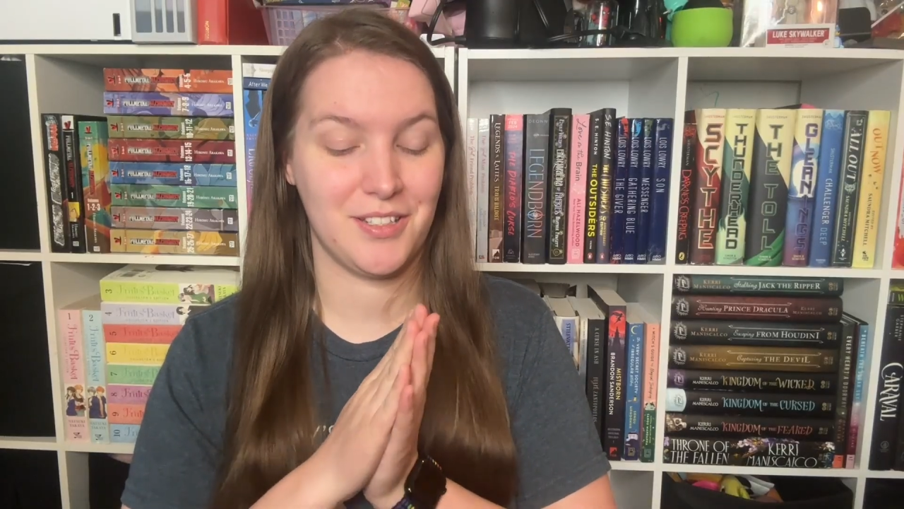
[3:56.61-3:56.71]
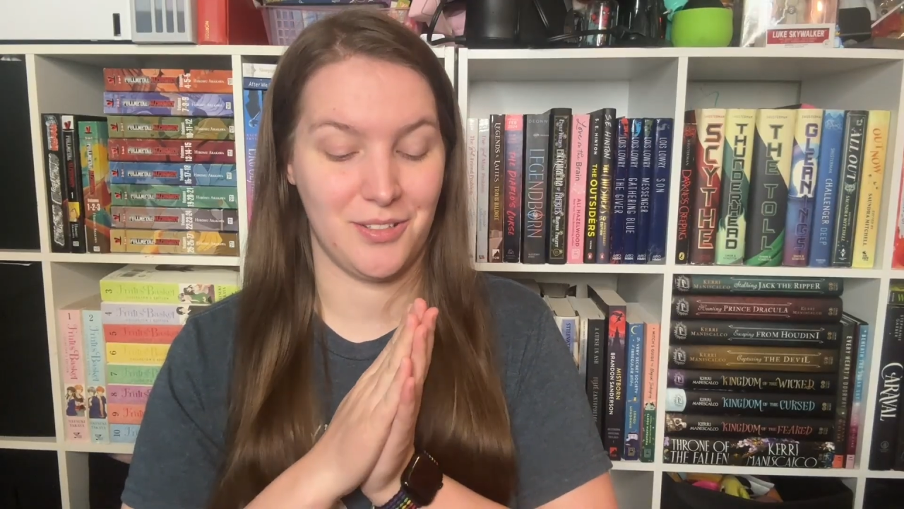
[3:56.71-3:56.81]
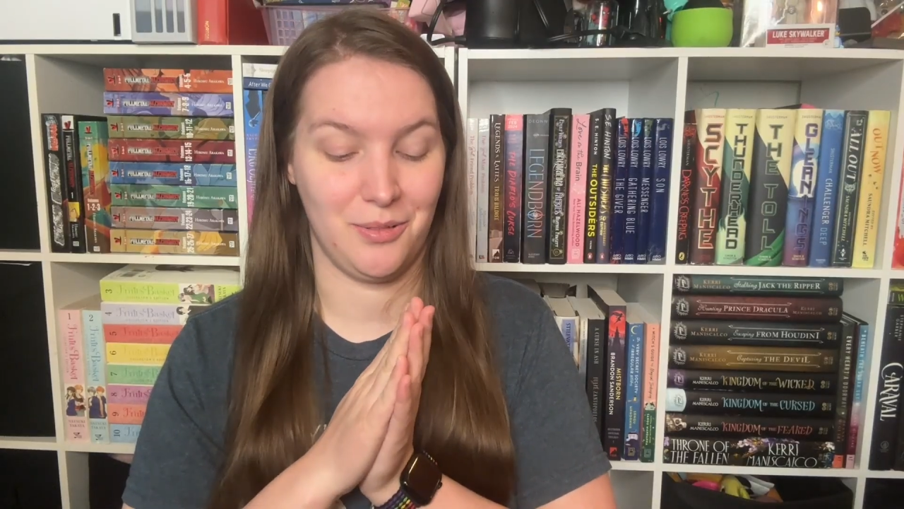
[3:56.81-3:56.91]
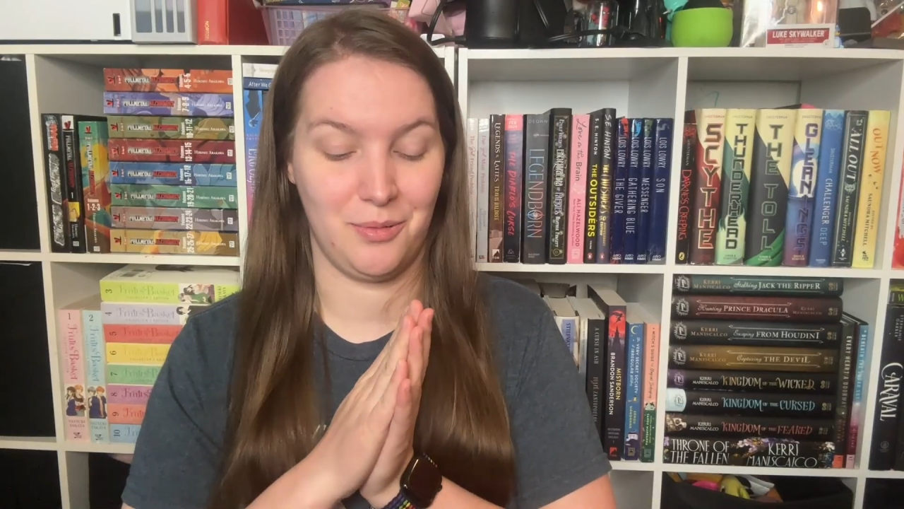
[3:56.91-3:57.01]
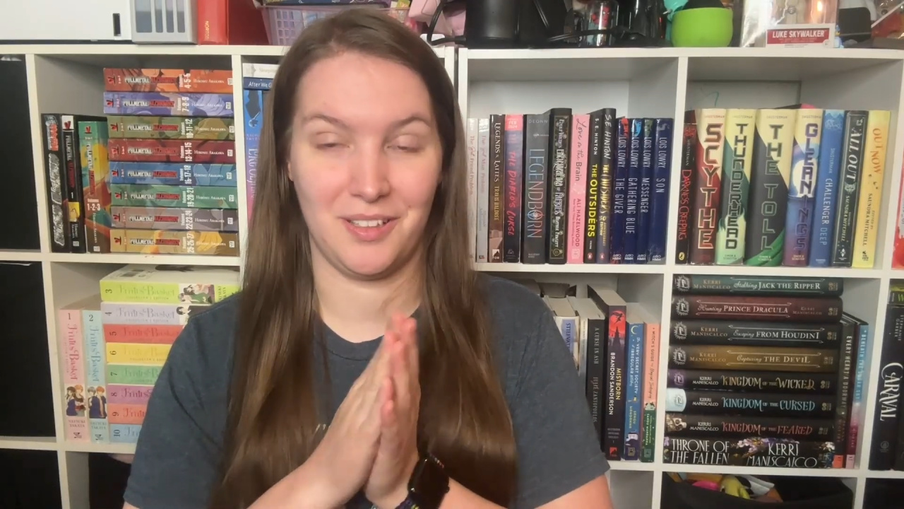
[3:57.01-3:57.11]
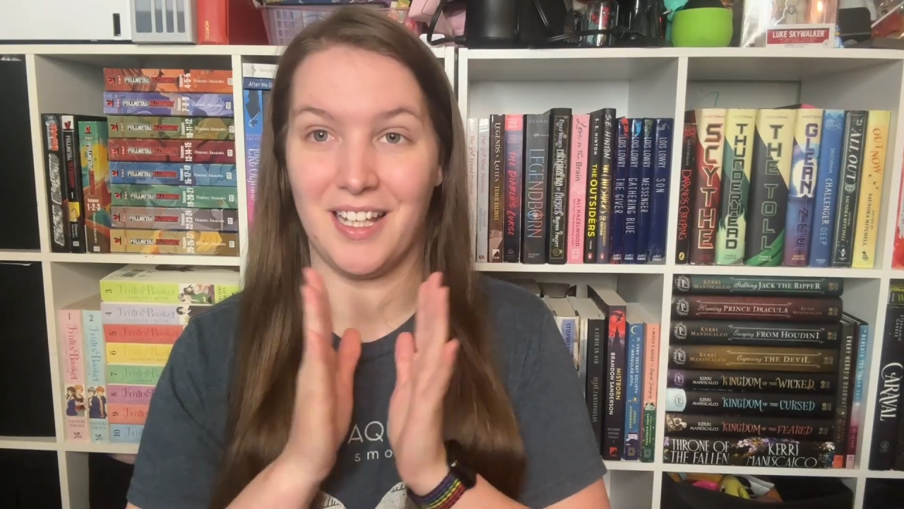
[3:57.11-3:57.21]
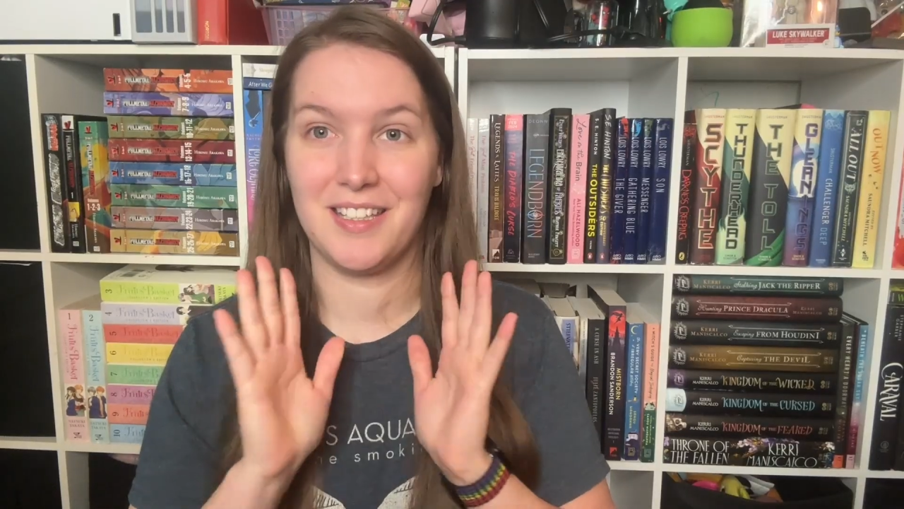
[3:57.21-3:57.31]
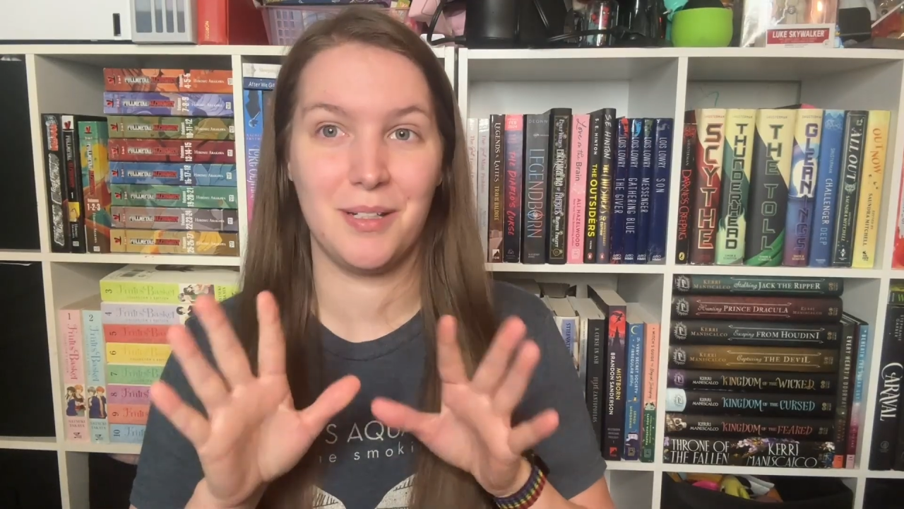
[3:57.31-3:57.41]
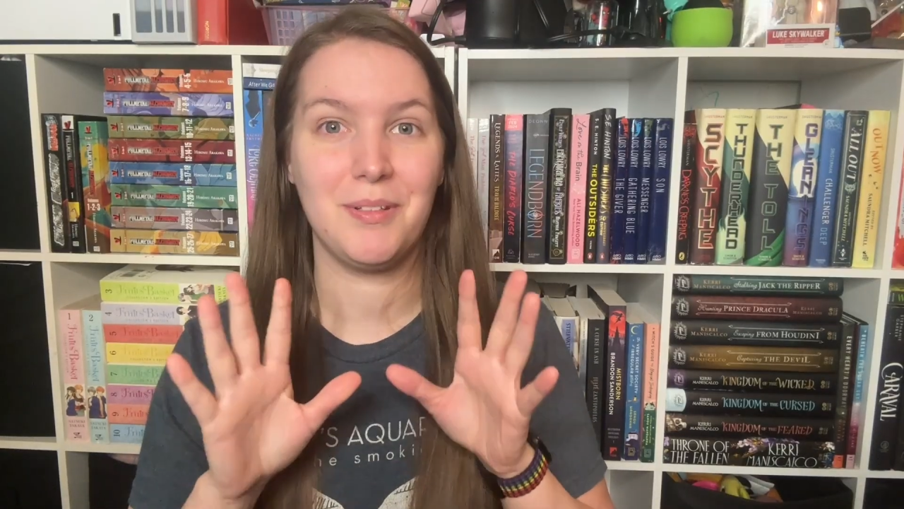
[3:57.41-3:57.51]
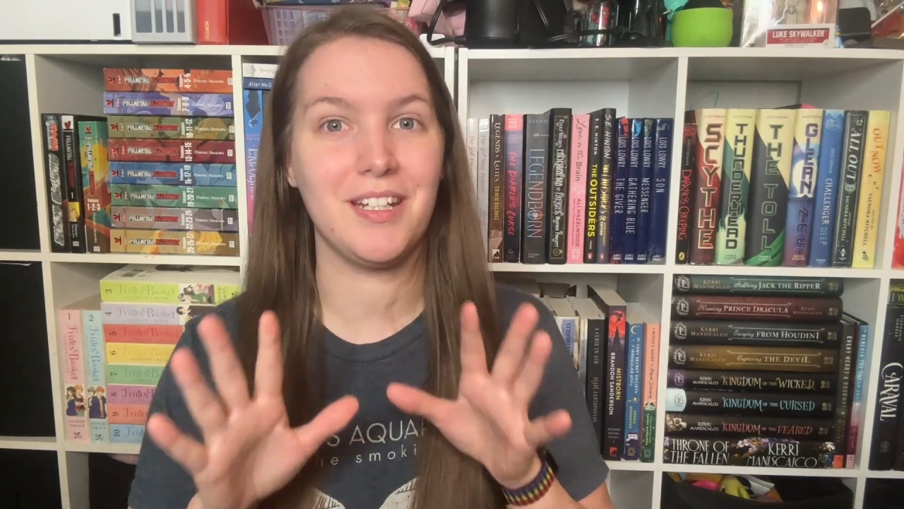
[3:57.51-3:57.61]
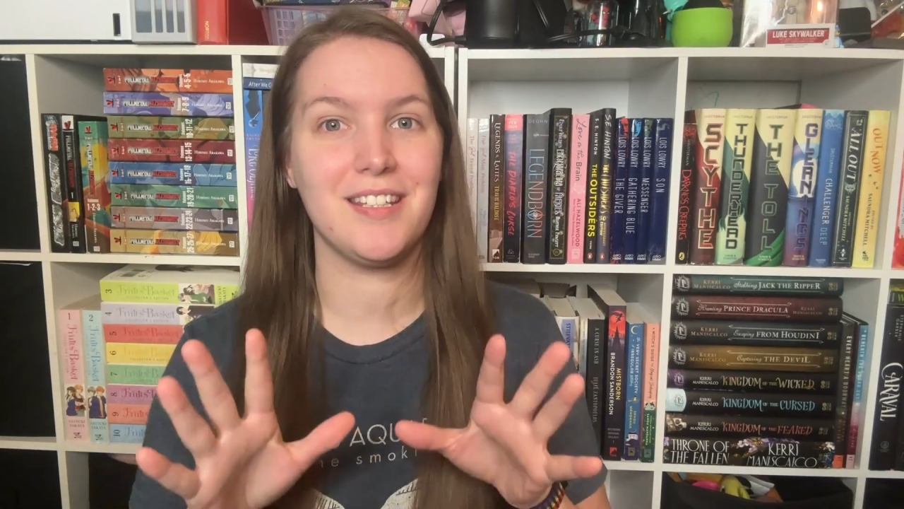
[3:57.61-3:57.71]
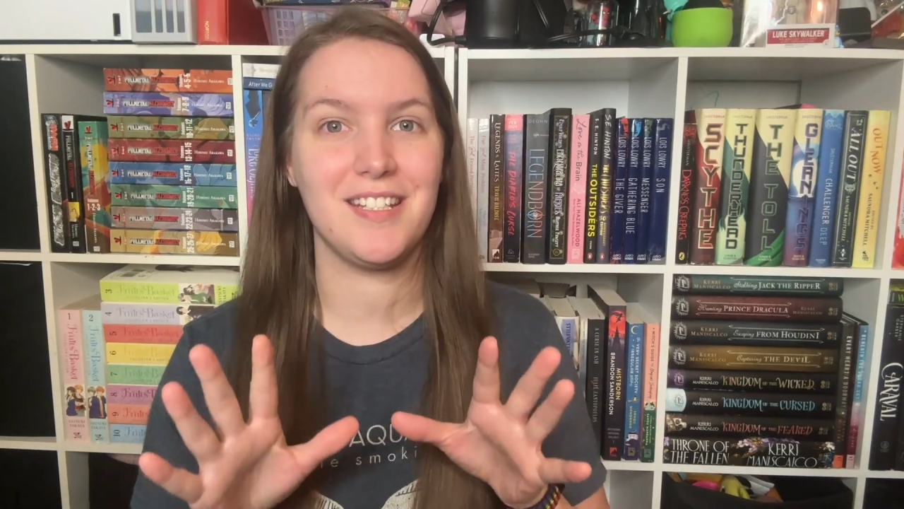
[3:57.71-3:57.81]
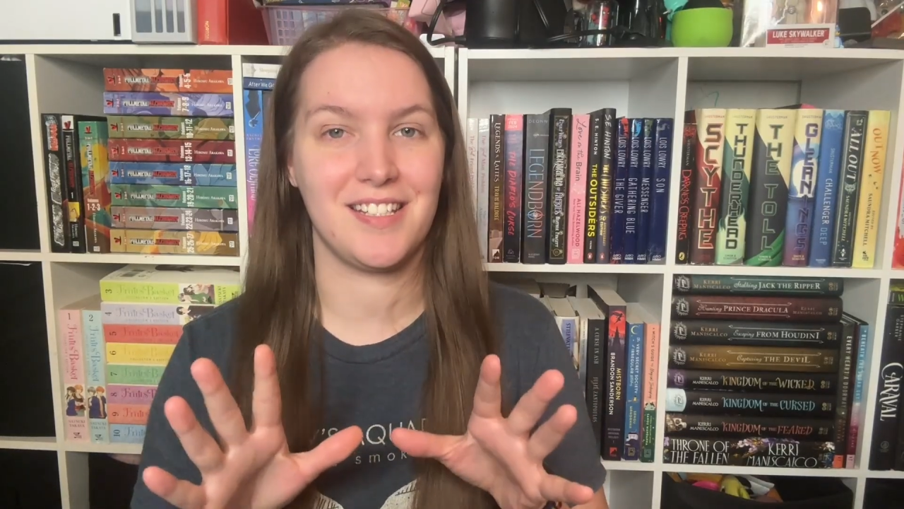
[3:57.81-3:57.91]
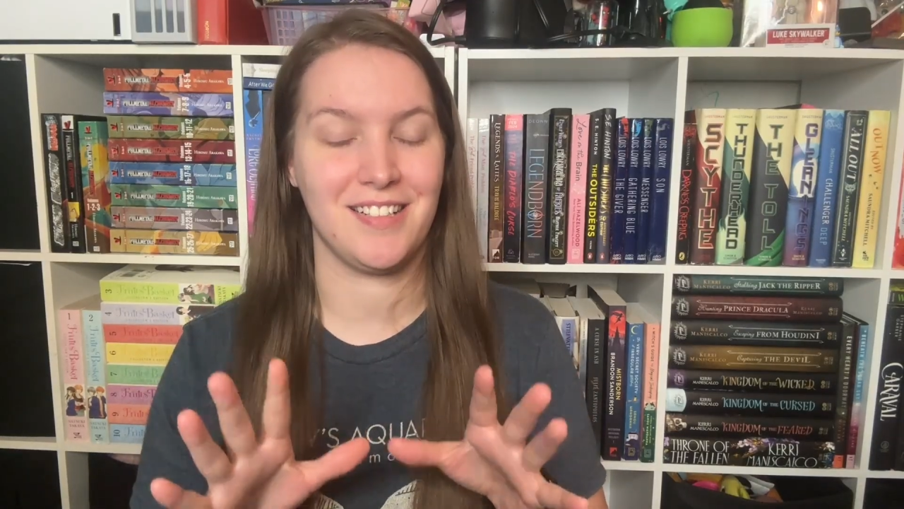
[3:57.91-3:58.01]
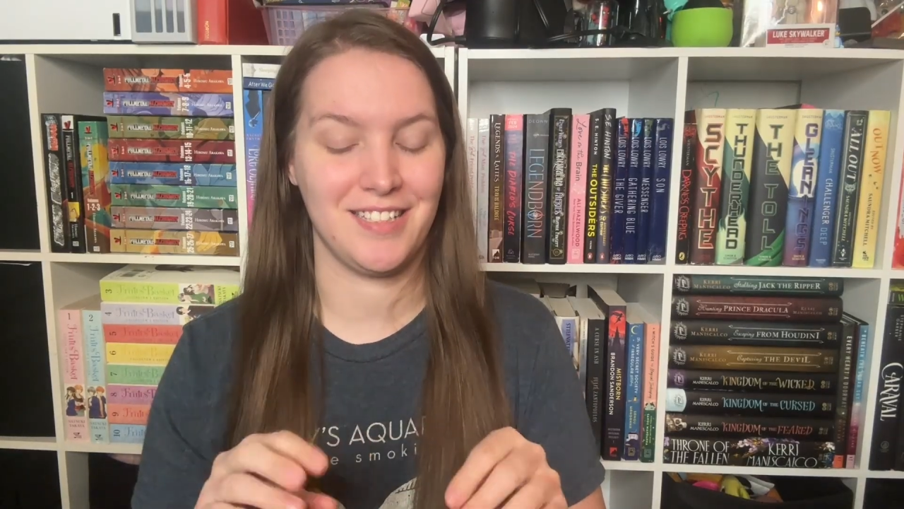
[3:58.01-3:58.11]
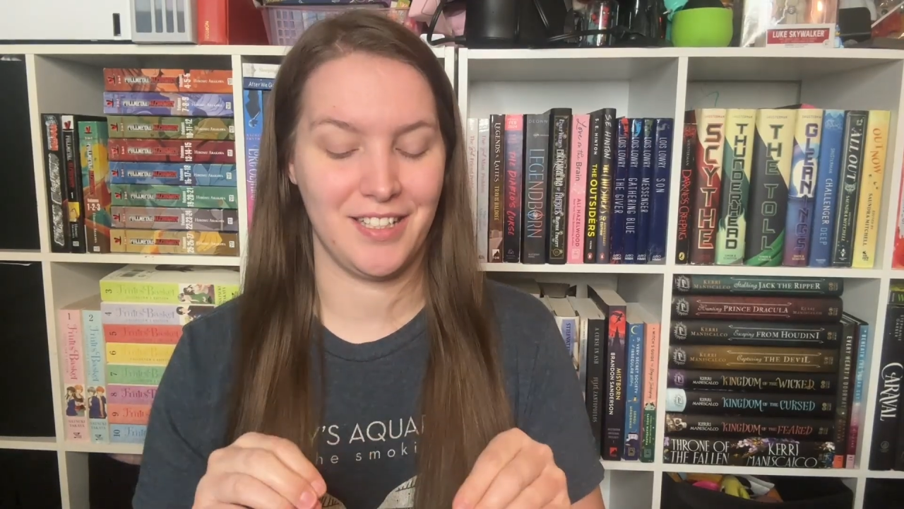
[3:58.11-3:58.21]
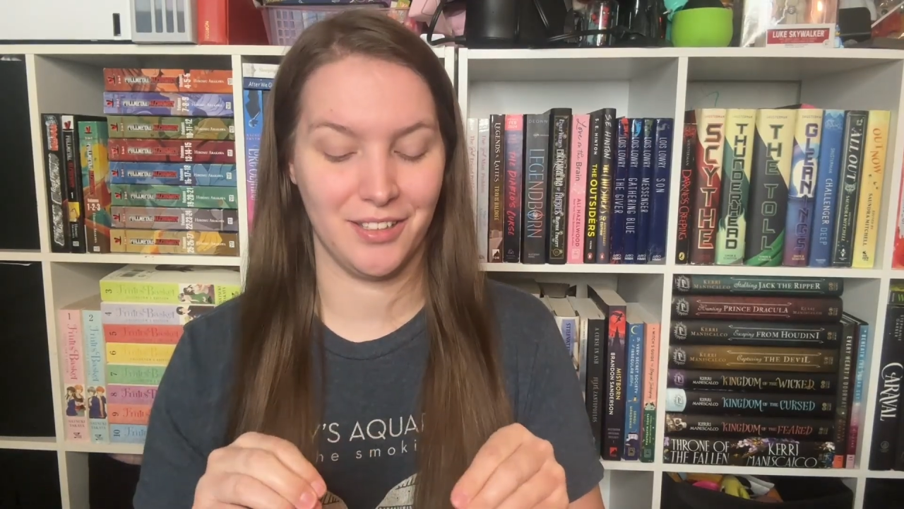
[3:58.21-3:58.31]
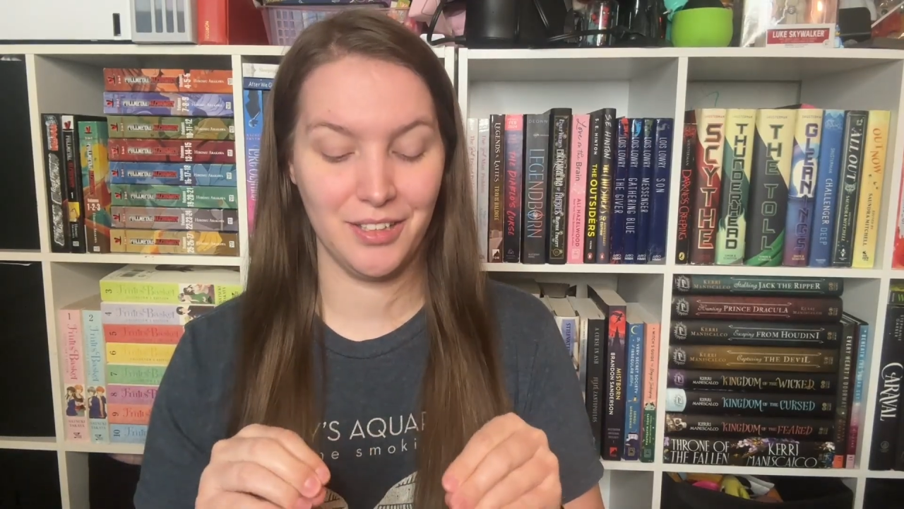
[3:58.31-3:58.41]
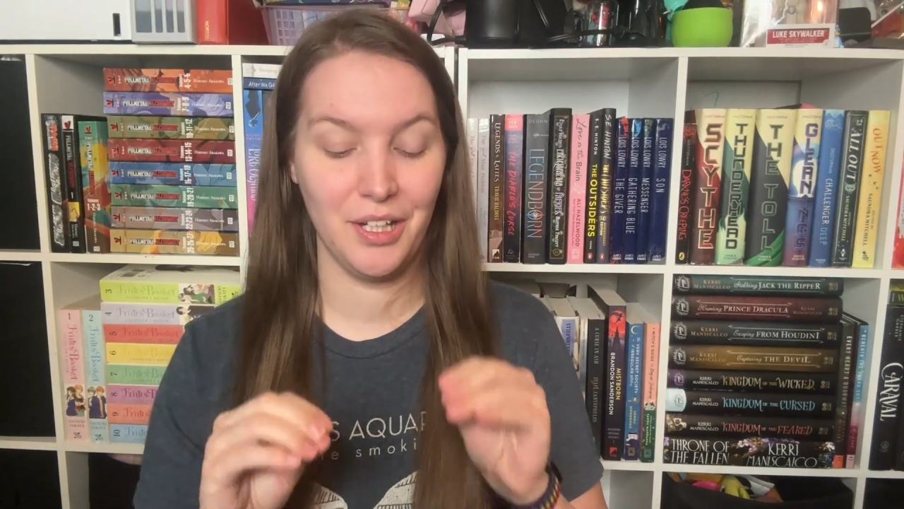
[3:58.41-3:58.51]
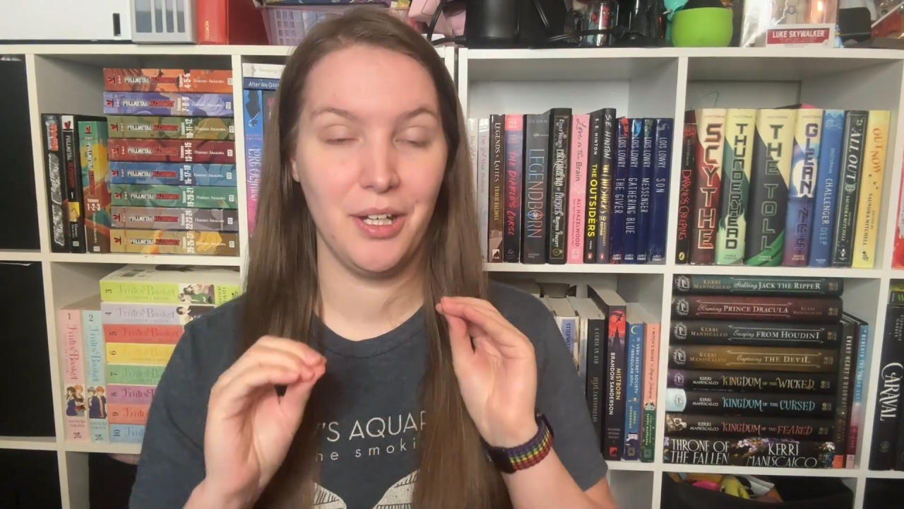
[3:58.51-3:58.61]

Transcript: so glad that I'm getting these on here.